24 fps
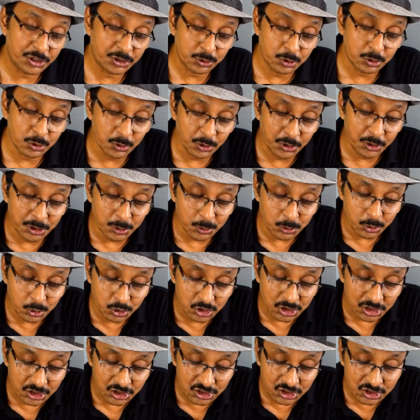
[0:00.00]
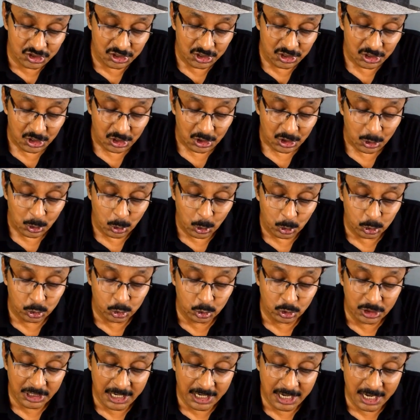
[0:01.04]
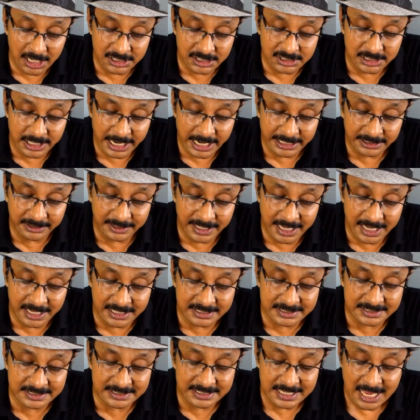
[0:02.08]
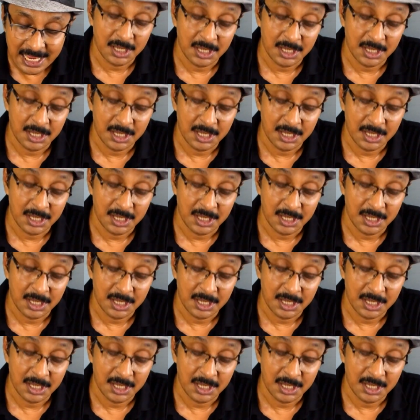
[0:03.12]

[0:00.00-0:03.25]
do, you just go through the cards like this,